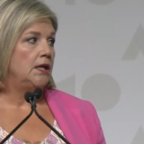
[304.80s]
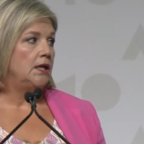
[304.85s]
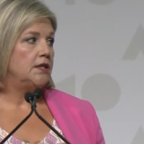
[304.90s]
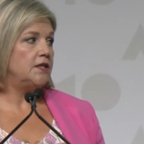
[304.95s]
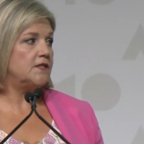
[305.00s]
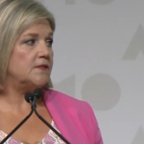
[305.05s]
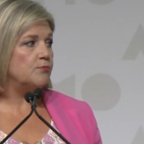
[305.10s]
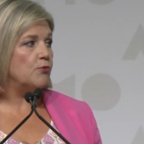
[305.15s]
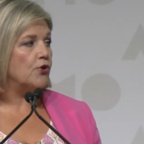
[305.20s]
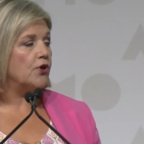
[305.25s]

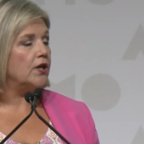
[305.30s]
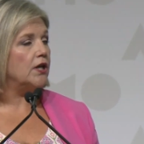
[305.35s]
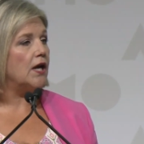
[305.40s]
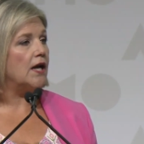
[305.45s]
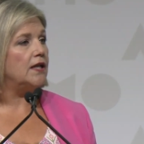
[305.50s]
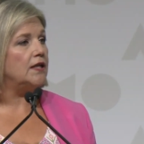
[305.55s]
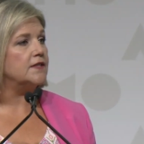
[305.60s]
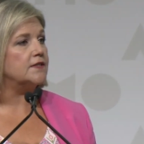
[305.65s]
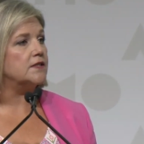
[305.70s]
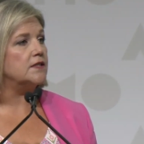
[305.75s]
This morning I
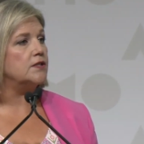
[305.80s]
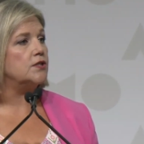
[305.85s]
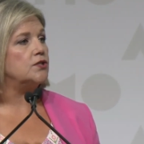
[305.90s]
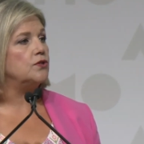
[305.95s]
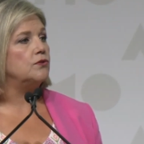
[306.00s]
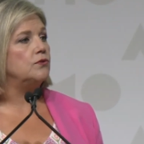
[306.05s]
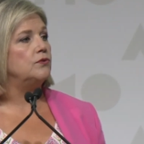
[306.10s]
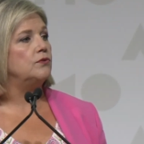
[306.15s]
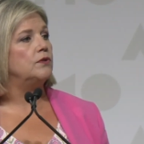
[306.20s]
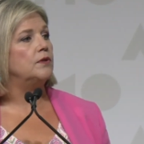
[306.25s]
listened
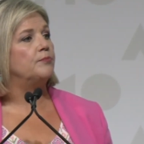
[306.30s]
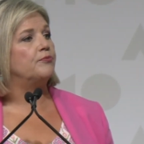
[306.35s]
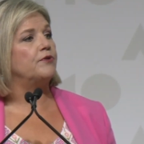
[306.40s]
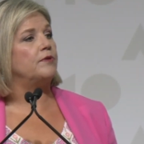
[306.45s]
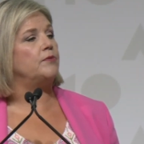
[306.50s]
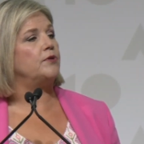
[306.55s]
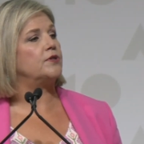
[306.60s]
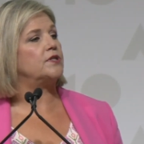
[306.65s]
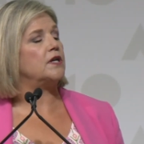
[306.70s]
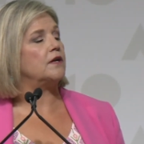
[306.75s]
to
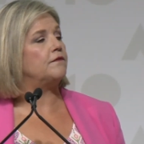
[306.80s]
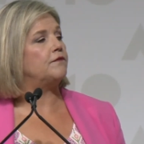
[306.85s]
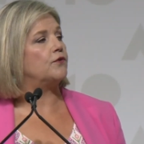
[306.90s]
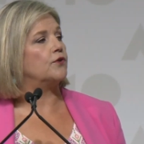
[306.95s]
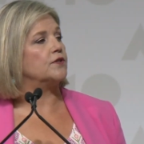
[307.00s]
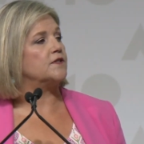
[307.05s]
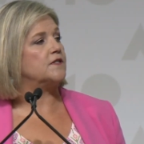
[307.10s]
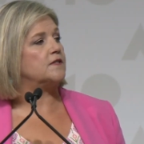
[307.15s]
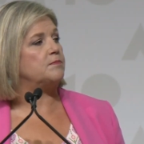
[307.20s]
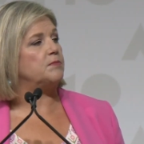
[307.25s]
Premier Doug
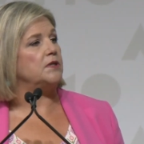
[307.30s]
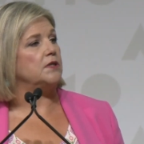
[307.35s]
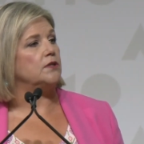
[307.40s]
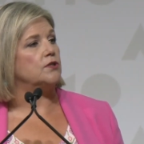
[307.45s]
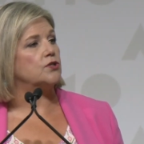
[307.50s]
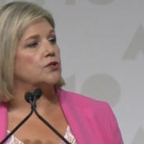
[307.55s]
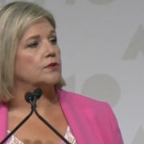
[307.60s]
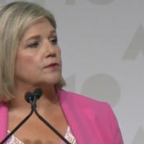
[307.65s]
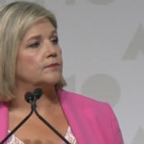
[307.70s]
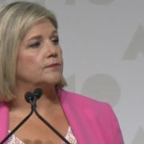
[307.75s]
Ford's
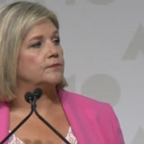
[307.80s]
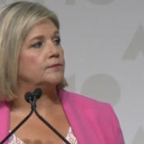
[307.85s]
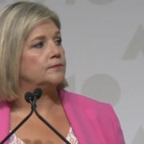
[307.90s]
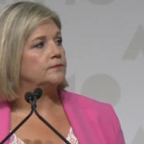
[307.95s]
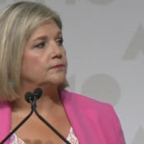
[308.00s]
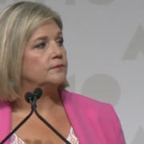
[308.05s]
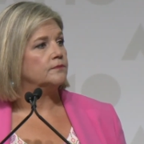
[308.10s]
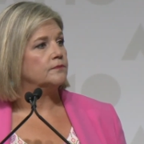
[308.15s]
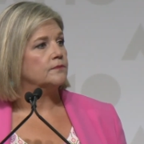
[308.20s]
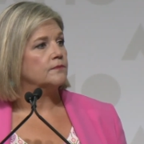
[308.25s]
speech.
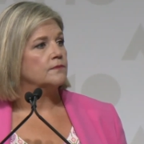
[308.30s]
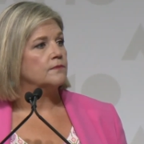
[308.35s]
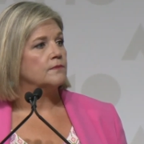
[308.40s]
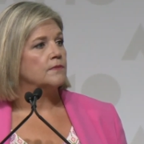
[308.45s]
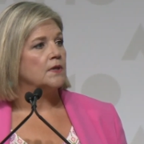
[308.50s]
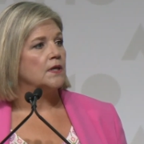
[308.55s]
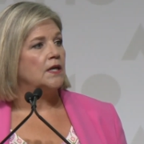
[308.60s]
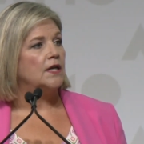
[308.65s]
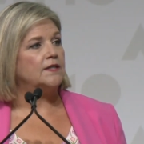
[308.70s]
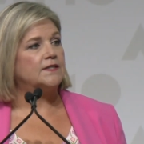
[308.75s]

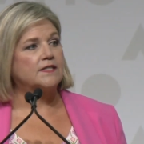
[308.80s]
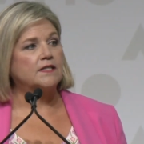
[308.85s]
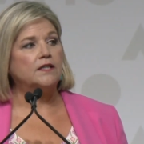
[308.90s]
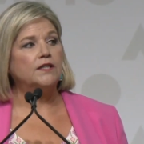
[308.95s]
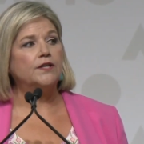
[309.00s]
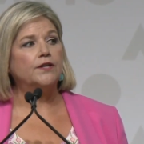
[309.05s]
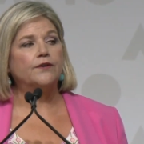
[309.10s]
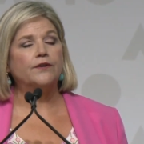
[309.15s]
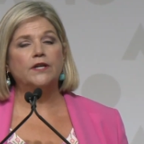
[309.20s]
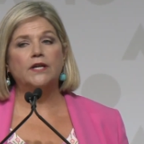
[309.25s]
It's
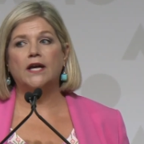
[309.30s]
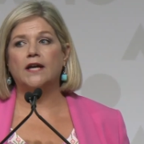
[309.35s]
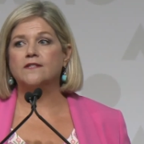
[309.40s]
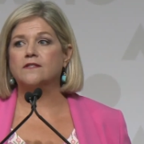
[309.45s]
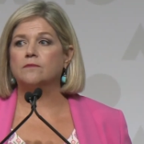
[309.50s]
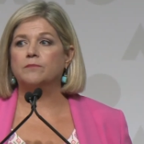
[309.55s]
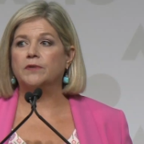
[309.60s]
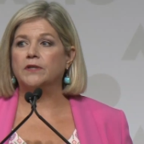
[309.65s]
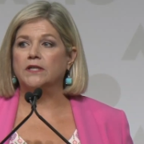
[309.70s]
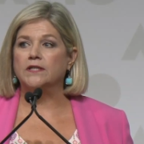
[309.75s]
clear he
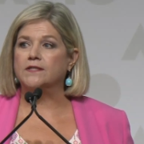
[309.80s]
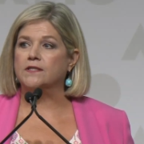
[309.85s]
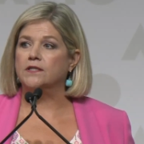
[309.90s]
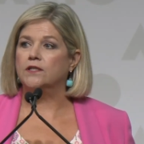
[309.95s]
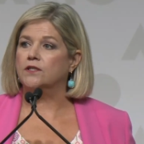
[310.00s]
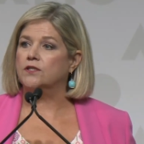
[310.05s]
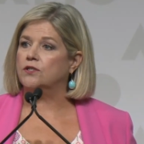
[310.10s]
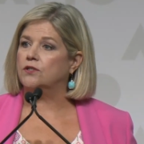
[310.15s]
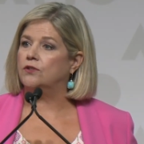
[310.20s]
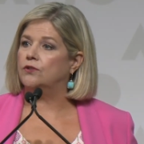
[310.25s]
hasn't been listening
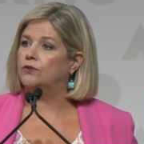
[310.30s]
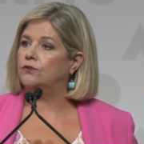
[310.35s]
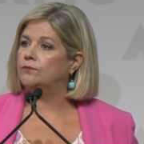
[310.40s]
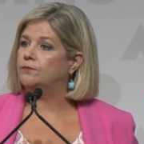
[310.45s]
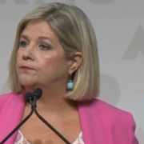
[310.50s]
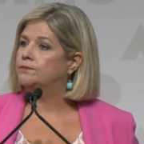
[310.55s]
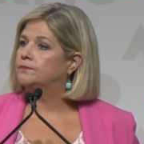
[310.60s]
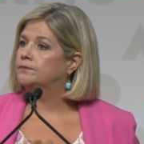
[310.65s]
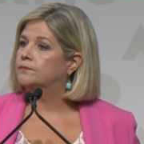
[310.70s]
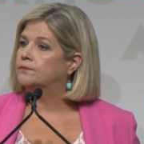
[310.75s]
to you,
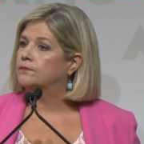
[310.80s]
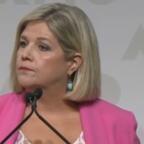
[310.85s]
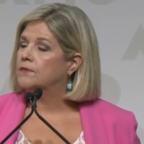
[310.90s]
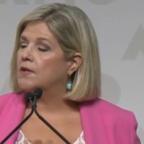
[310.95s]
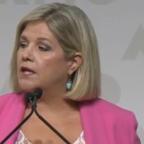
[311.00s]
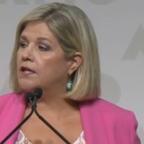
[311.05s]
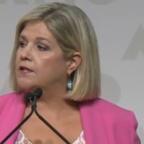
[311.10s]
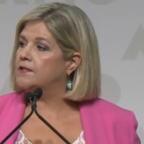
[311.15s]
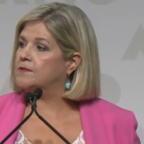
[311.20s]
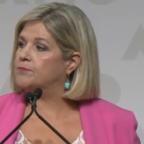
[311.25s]

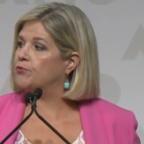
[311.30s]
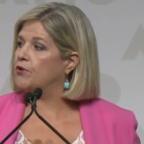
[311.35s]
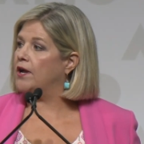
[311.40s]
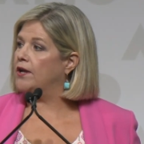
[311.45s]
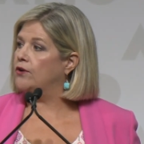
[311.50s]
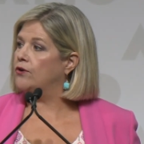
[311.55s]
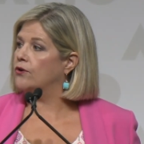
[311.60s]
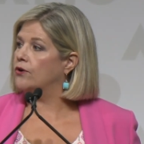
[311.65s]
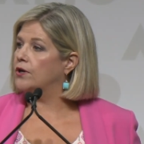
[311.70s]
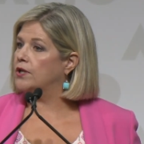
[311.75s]
and his
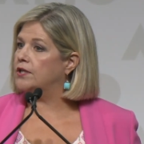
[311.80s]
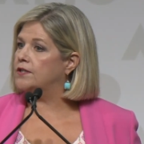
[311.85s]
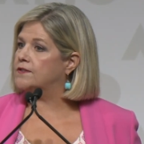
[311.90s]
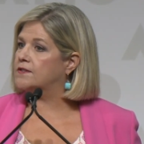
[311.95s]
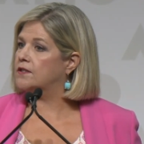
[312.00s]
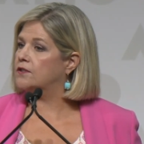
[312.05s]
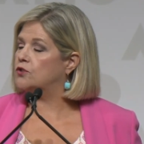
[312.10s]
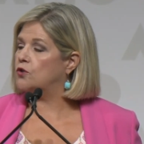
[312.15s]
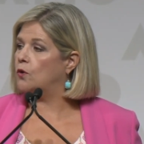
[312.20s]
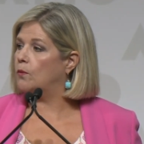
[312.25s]
priorities
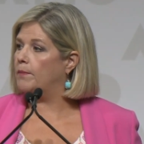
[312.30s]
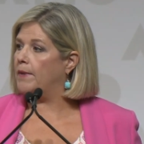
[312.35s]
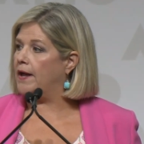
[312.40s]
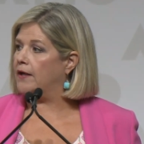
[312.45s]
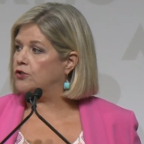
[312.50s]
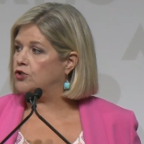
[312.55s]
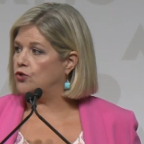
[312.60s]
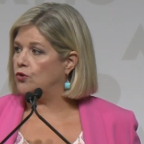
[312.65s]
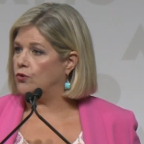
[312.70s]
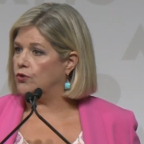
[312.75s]
don't
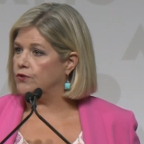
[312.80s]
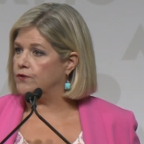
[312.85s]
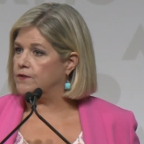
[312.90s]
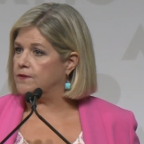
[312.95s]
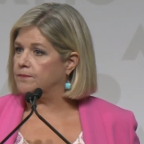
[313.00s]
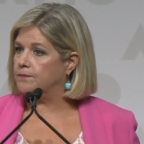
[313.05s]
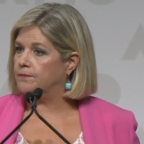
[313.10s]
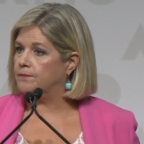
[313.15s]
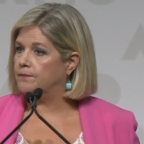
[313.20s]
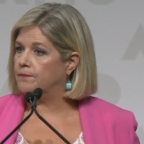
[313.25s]
match yours.
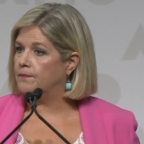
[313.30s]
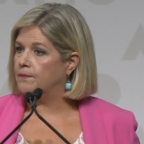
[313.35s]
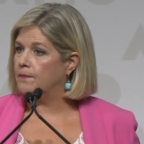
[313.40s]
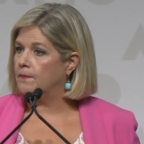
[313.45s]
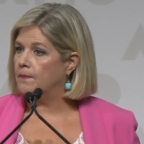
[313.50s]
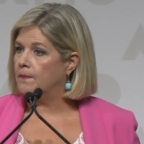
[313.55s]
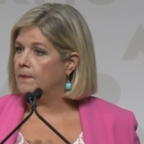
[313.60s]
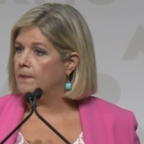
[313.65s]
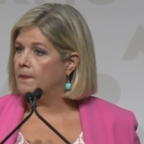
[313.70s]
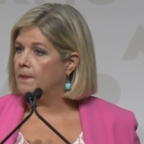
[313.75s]

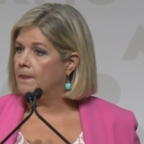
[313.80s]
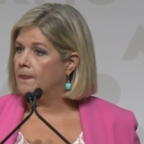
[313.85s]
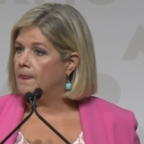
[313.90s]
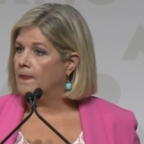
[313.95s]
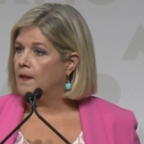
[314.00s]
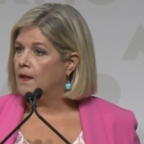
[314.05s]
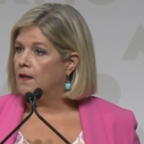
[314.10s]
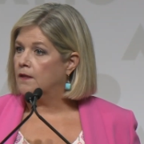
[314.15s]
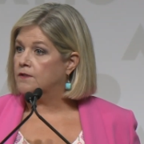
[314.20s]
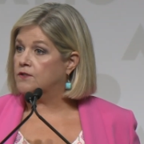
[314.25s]

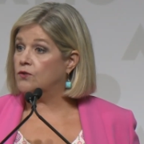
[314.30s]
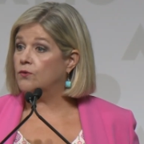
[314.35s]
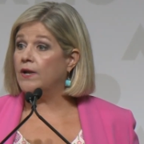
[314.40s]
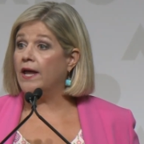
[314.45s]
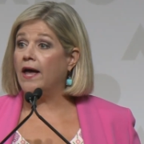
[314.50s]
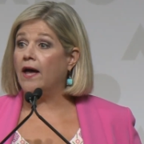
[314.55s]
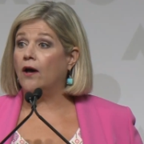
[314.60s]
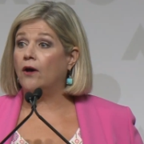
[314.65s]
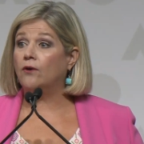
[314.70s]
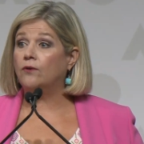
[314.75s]
So
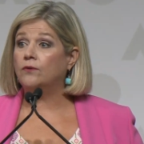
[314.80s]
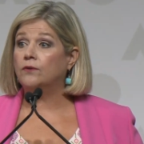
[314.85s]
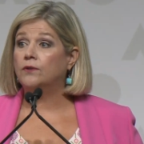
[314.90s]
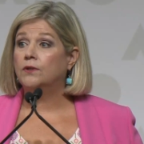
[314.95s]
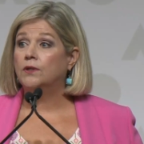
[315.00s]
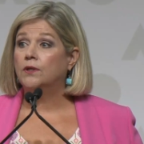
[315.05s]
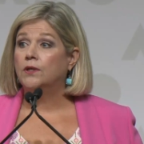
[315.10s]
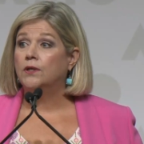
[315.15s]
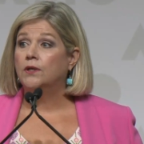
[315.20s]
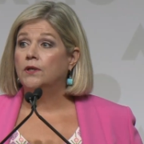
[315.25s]
now,
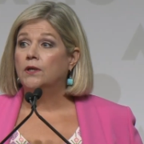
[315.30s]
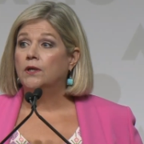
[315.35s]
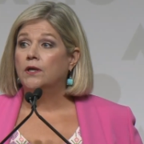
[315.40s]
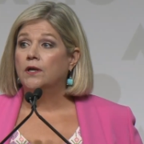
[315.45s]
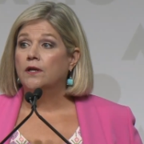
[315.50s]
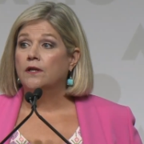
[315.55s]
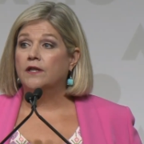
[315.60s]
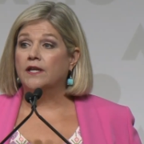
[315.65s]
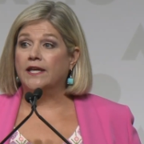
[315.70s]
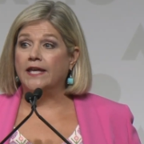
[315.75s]

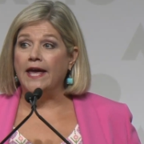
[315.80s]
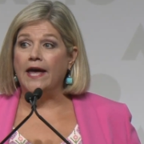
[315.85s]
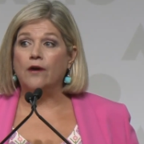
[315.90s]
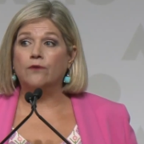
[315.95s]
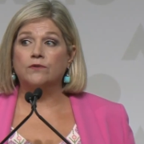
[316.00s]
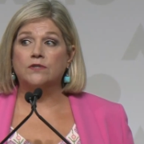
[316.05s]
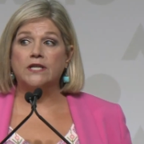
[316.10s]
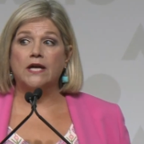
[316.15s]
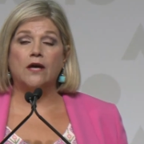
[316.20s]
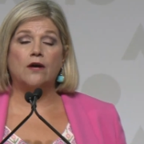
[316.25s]
the
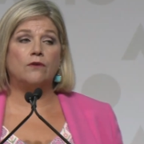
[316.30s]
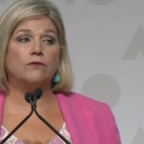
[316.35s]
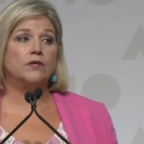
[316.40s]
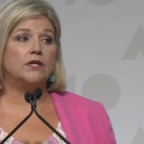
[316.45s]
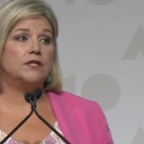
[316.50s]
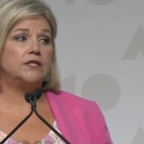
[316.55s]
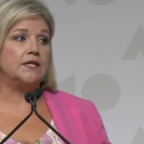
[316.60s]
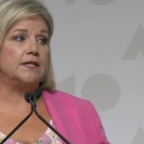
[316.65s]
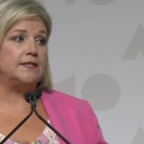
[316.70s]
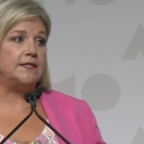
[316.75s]
countdown
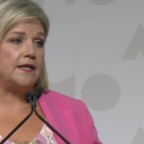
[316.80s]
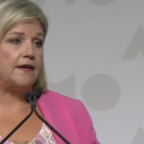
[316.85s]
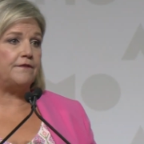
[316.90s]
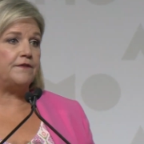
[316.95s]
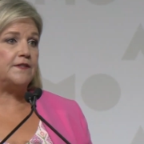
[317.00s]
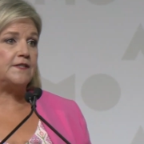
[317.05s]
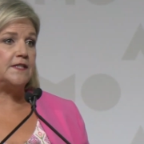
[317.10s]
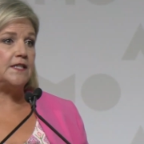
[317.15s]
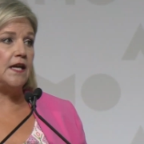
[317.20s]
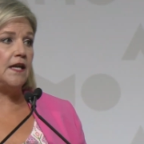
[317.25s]
to
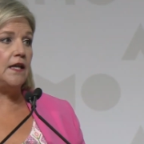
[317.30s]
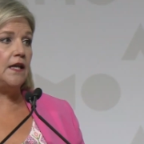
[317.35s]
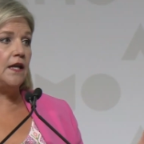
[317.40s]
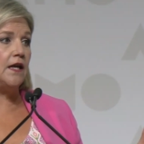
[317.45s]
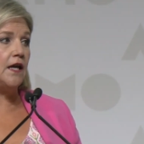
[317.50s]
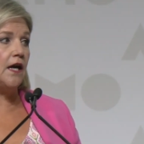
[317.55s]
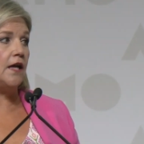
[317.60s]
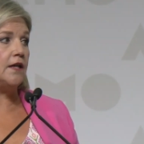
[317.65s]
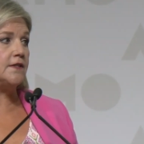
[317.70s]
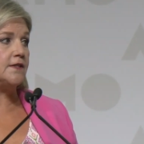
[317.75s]
devastating
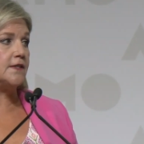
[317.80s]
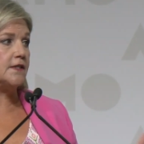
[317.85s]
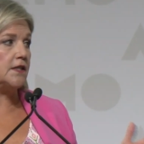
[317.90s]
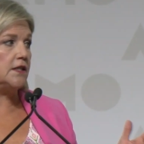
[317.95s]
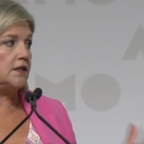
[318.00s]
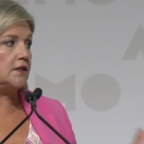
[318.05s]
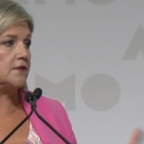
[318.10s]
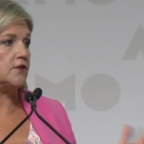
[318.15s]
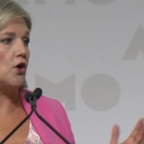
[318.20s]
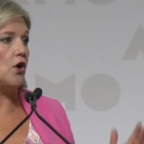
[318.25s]
cuts
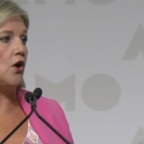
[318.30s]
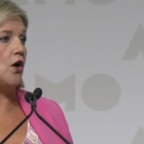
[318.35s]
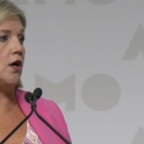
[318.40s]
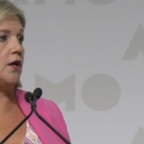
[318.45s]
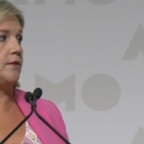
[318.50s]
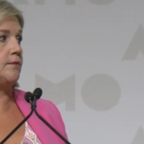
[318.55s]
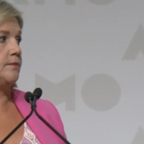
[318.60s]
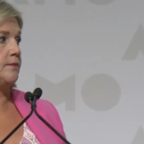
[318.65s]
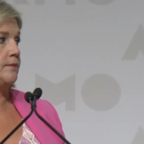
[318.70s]
is on.